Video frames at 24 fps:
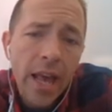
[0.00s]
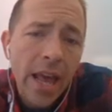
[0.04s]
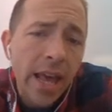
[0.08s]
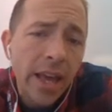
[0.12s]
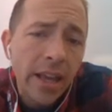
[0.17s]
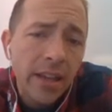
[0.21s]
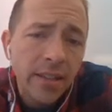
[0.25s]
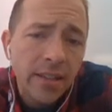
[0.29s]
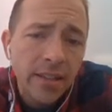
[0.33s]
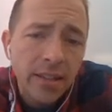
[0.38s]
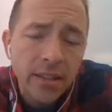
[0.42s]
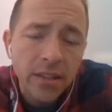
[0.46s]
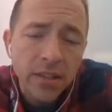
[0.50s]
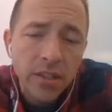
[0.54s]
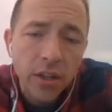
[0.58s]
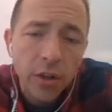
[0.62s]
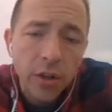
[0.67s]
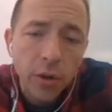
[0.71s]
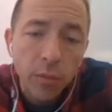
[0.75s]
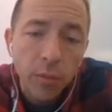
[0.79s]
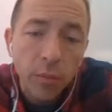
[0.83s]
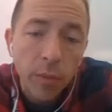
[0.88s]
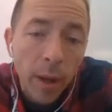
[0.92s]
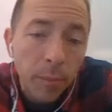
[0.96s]
S, it's
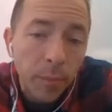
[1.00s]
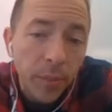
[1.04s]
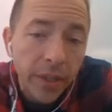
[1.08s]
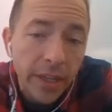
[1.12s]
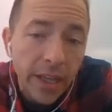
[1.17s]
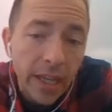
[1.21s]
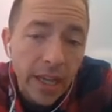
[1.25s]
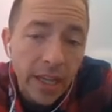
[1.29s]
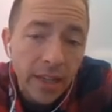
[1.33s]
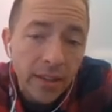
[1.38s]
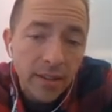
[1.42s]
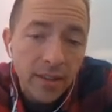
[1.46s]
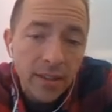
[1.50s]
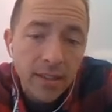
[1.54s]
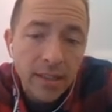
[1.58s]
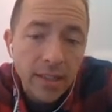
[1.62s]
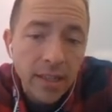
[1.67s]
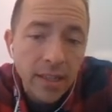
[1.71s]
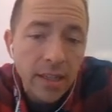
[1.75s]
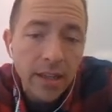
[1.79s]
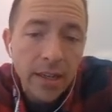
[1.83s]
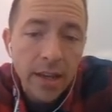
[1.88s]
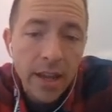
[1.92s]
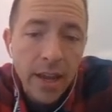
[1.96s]
going to replicate the
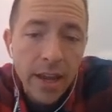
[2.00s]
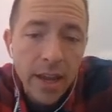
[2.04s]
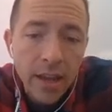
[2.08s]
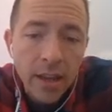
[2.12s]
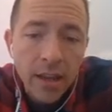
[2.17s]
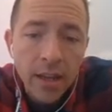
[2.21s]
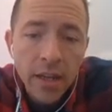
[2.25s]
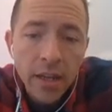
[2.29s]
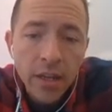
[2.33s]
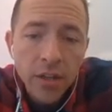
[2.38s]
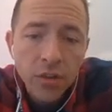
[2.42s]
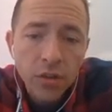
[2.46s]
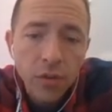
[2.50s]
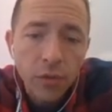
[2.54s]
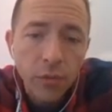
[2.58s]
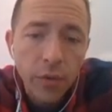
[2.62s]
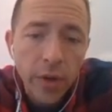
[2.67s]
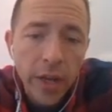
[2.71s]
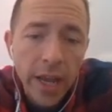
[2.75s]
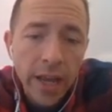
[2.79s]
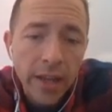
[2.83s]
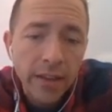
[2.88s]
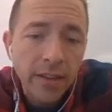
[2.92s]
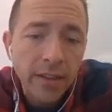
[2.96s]
DNA. So if
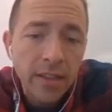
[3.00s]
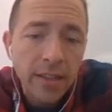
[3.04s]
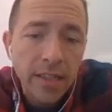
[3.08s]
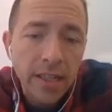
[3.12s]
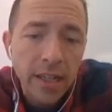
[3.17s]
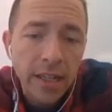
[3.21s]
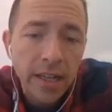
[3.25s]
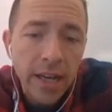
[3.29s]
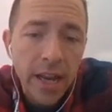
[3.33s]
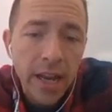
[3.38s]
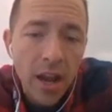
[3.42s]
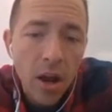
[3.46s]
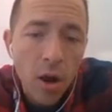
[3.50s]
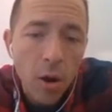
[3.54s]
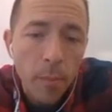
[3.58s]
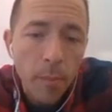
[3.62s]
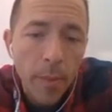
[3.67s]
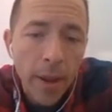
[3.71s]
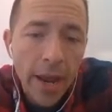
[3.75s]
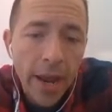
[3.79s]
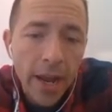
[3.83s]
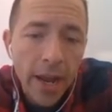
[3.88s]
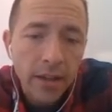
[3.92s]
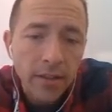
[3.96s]
we had the DNA all
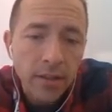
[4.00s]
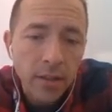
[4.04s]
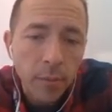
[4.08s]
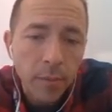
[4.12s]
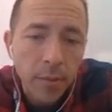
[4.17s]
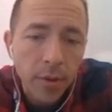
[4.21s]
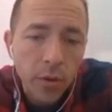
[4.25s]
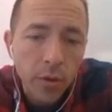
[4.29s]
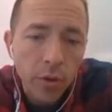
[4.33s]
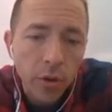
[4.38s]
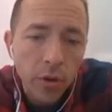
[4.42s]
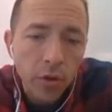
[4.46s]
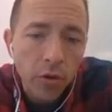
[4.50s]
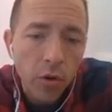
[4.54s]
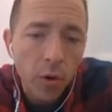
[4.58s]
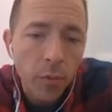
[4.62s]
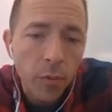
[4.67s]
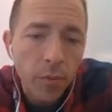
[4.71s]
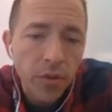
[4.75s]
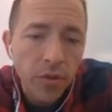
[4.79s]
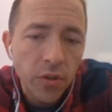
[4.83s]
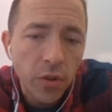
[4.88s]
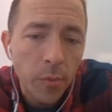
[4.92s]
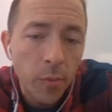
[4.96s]
packed up into a
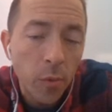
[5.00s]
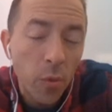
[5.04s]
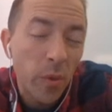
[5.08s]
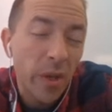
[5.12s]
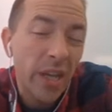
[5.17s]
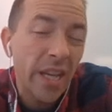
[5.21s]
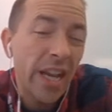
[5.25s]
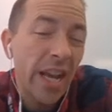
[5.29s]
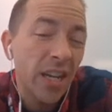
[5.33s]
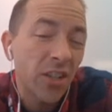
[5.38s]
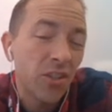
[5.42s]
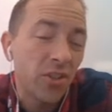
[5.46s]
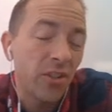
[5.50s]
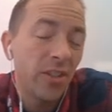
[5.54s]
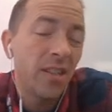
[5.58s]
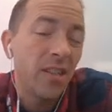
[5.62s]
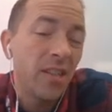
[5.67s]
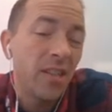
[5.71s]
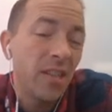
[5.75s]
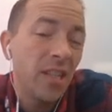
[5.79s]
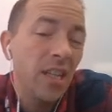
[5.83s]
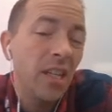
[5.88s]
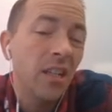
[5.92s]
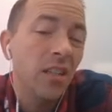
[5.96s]
chromosome and we could actually
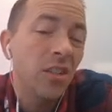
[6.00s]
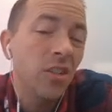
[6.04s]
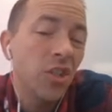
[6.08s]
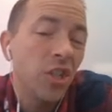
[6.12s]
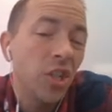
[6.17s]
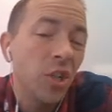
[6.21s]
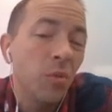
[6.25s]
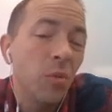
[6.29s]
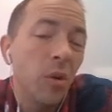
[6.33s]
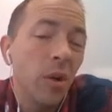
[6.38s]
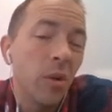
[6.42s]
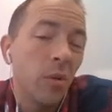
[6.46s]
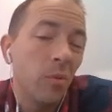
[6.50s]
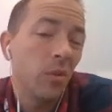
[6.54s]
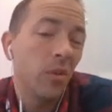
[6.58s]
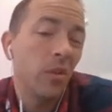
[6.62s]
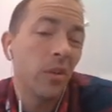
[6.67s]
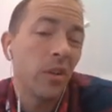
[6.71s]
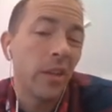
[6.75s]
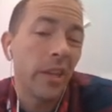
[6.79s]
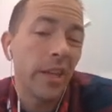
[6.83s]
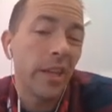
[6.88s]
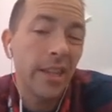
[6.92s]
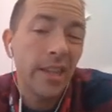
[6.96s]
see it in G1, it would
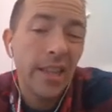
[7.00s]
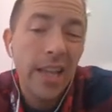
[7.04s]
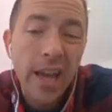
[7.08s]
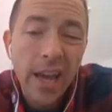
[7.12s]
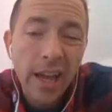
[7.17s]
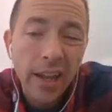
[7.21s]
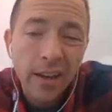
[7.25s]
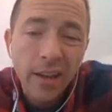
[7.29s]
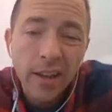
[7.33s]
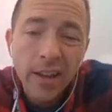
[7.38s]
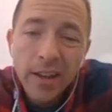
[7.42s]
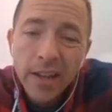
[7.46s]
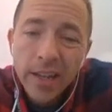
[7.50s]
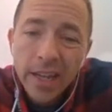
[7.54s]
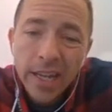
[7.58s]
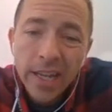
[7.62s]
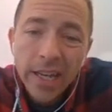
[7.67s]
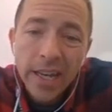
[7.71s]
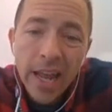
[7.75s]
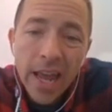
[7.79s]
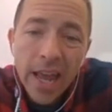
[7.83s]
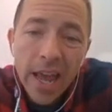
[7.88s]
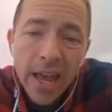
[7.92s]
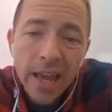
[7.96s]
look like that.
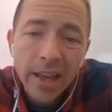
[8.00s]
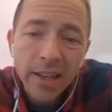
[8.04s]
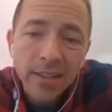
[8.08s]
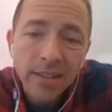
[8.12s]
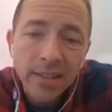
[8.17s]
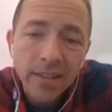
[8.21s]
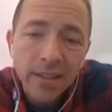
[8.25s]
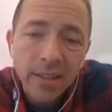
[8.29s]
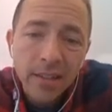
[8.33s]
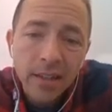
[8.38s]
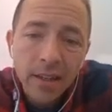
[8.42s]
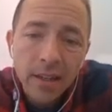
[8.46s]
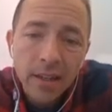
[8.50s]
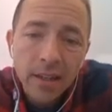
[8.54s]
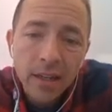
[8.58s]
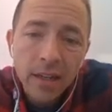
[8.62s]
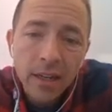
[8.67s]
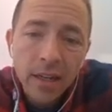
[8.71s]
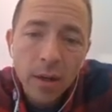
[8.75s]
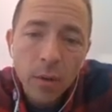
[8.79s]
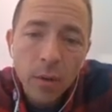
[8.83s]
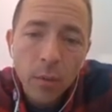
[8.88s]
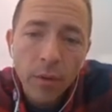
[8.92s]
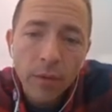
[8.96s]
In S,
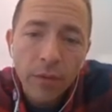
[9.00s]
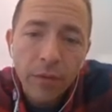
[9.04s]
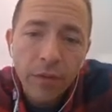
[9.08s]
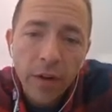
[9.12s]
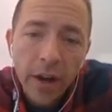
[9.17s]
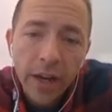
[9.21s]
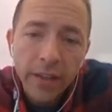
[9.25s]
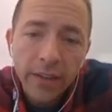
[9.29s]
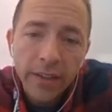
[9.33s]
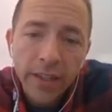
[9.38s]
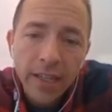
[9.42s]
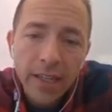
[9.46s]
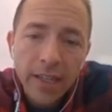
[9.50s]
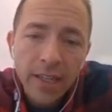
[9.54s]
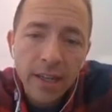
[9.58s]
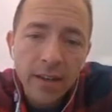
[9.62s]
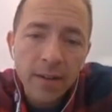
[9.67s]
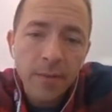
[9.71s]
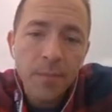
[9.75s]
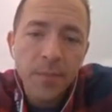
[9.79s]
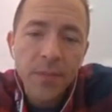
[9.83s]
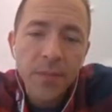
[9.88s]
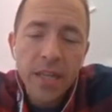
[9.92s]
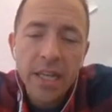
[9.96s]
it would finally
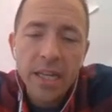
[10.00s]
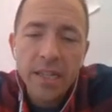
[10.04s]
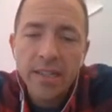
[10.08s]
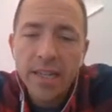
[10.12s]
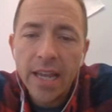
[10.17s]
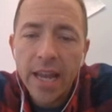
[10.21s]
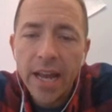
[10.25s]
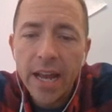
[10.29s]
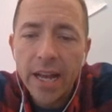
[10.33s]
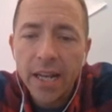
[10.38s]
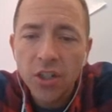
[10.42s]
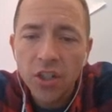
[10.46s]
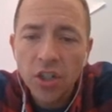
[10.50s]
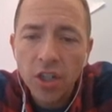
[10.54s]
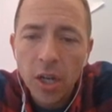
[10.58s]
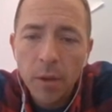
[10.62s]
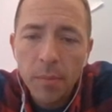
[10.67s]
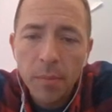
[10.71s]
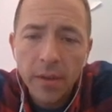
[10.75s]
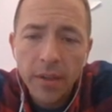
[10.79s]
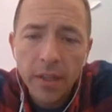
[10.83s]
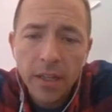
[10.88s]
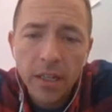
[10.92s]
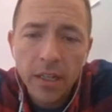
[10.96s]
get its X
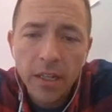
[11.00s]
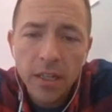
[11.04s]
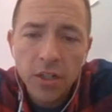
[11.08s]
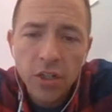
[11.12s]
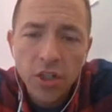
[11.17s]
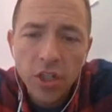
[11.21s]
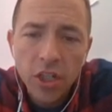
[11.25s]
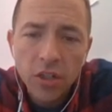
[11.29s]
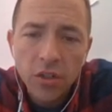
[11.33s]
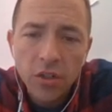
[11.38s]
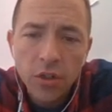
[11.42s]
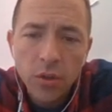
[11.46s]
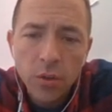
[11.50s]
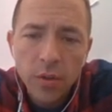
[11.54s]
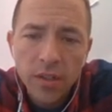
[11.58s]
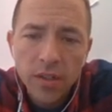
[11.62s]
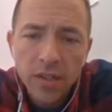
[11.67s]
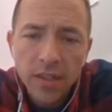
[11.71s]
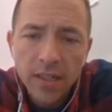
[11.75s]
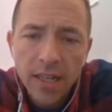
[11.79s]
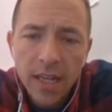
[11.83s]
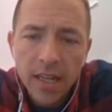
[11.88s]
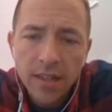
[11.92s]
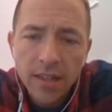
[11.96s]
shape, and then in G2, it
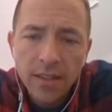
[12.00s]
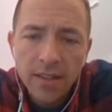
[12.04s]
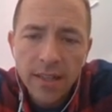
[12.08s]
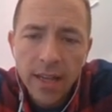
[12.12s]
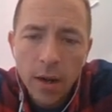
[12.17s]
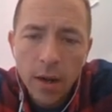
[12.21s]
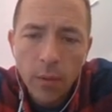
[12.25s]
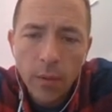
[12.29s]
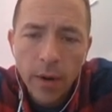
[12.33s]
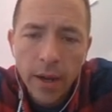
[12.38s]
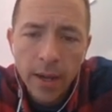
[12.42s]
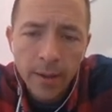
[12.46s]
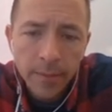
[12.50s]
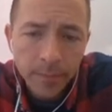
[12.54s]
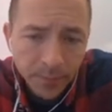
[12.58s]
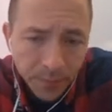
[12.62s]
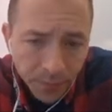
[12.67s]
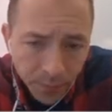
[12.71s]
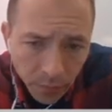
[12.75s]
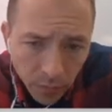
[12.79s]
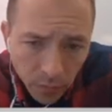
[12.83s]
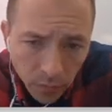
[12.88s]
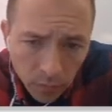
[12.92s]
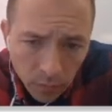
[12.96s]
stays that way.
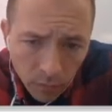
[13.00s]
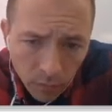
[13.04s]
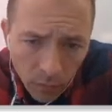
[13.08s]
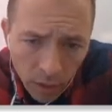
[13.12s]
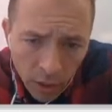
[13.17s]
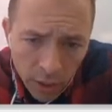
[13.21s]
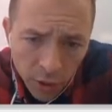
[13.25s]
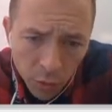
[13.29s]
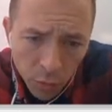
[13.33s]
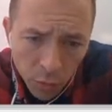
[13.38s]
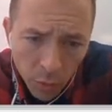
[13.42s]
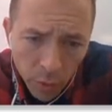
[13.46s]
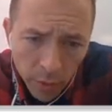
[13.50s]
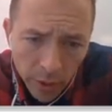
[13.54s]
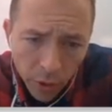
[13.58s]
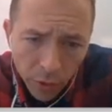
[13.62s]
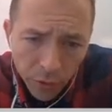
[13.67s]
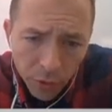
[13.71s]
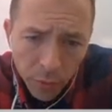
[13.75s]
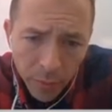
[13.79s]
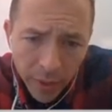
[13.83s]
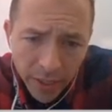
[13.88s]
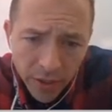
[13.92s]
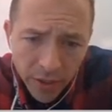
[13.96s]
Because when we go
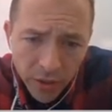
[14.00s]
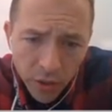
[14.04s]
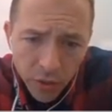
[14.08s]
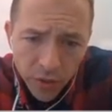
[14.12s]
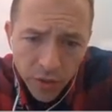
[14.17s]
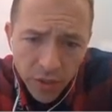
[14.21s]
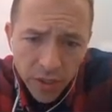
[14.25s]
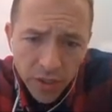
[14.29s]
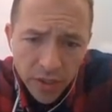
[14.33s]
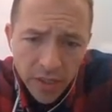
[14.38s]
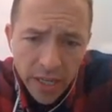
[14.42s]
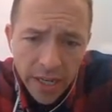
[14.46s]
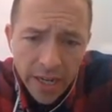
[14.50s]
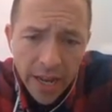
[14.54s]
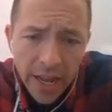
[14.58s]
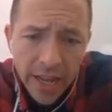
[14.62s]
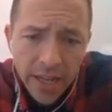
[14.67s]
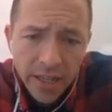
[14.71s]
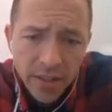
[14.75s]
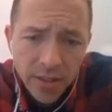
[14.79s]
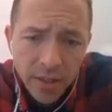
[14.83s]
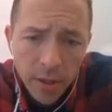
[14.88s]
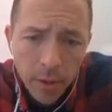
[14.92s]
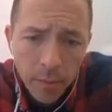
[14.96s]
through mitosis, it
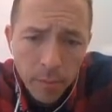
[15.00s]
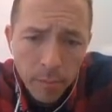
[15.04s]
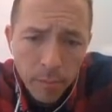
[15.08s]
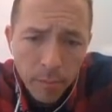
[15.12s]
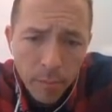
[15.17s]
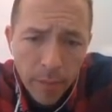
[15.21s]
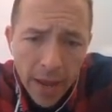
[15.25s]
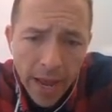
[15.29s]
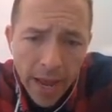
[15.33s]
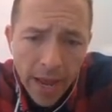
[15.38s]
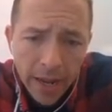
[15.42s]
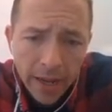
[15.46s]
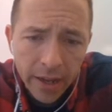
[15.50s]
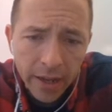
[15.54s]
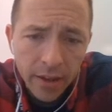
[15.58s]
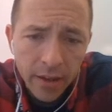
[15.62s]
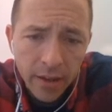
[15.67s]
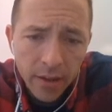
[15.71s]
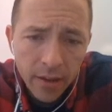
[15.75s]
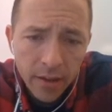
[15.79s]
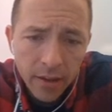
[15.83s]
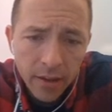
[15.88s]
ends up back